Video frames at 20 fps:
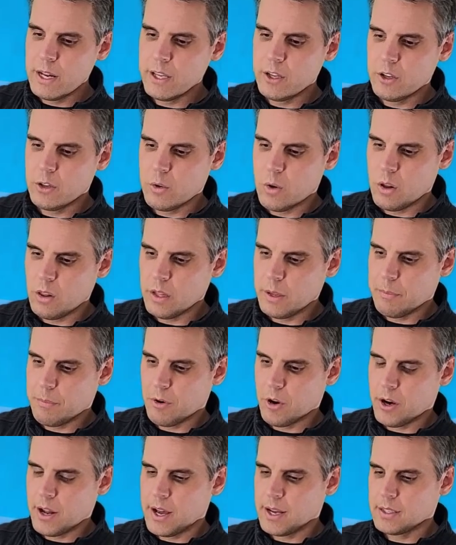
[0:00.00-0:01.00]
really good quality
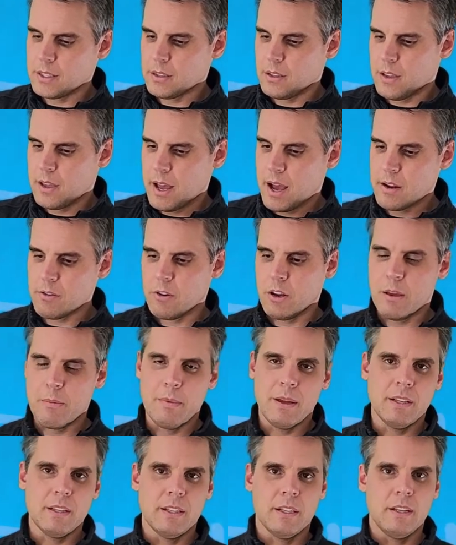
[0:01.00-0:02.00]
product. Can't
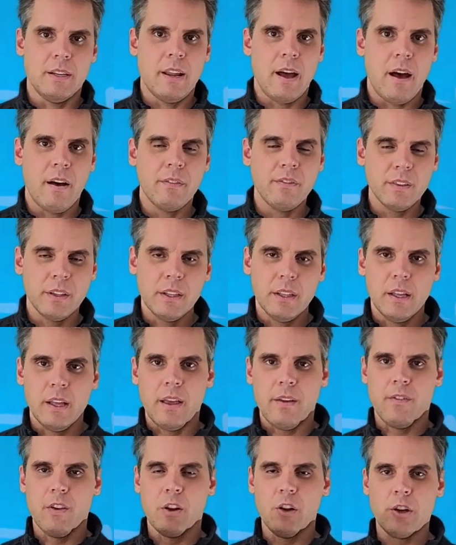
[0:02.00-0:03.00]
recommend it enough.
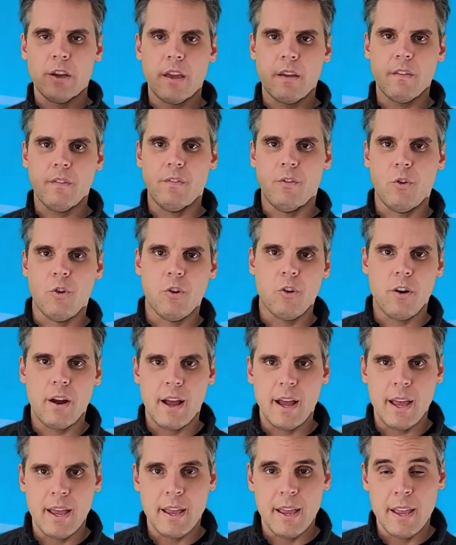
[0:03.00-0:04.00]
If you're looking
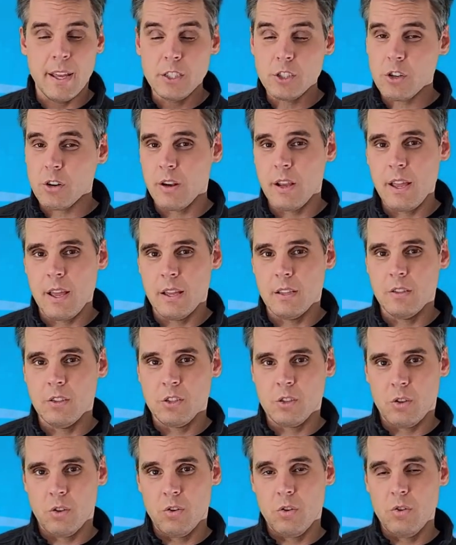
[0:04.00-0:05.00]
for a entry
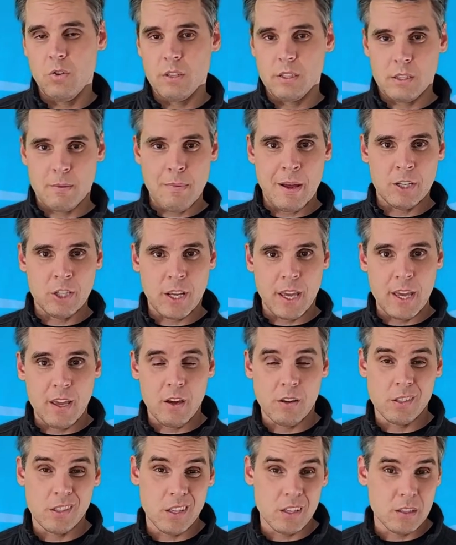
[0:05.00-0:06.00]
into the Simagic
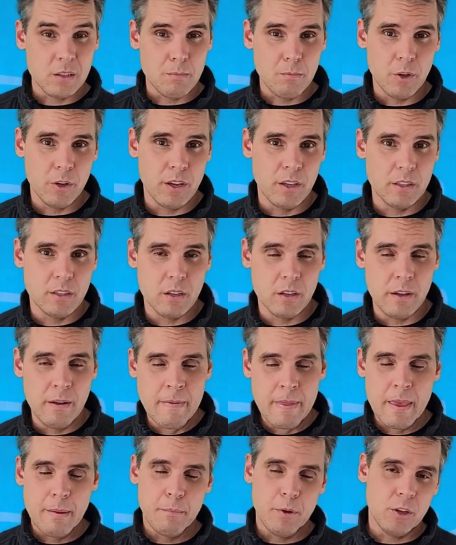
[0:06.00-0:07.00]
ecosystem, looking
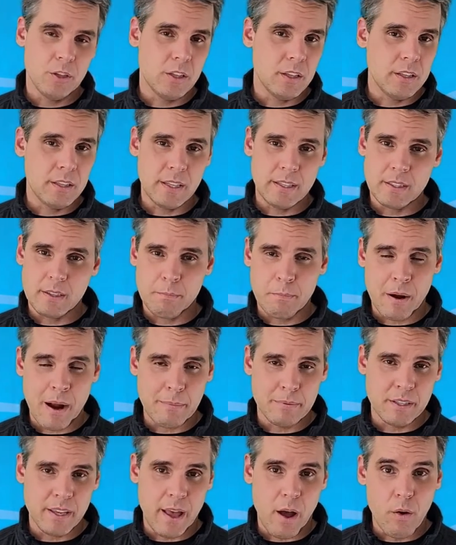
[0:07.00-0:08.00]
to purchase
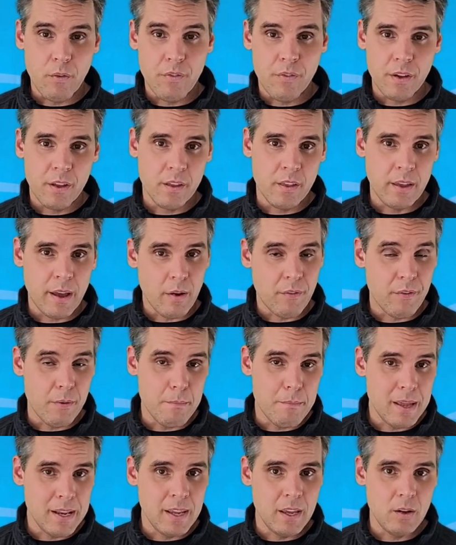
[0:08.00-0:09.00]
perhaps the
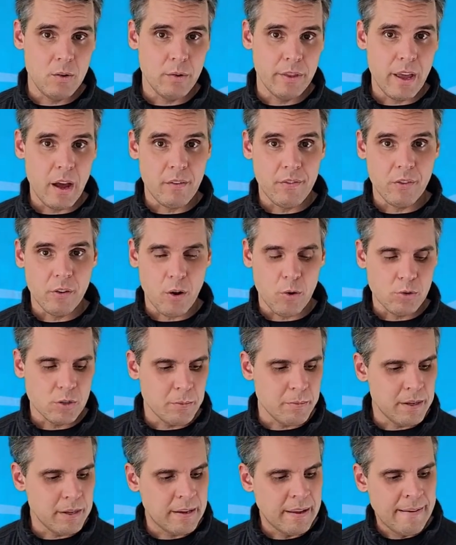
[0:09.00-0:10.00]
Alpha Mini or the Alpha
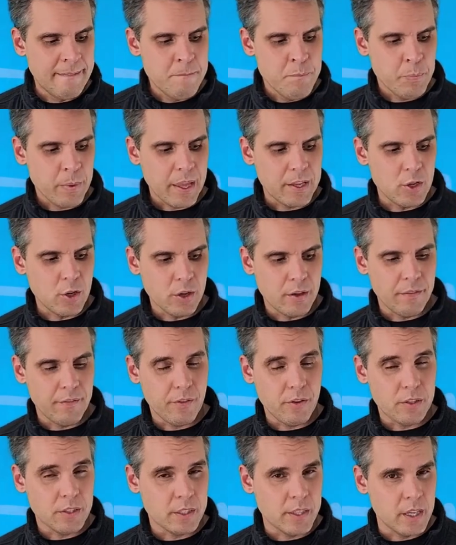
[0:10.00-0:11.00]
Ultimate, you're
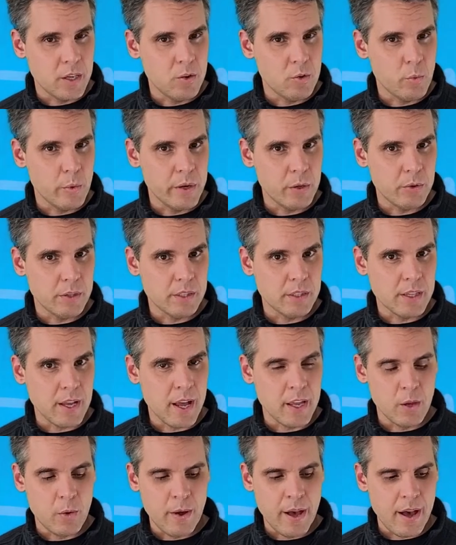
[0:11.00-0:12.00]
looking for a single wheel to
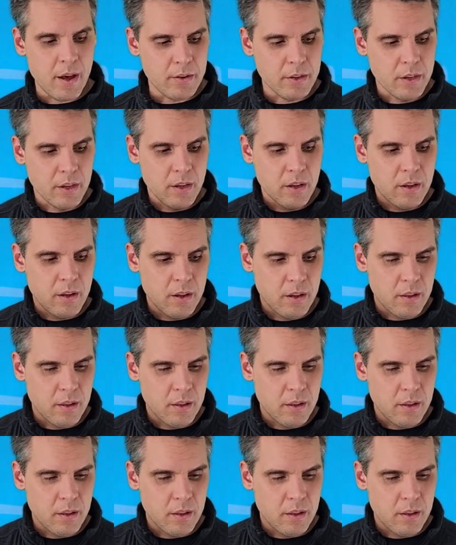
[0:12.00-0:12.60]
start you out,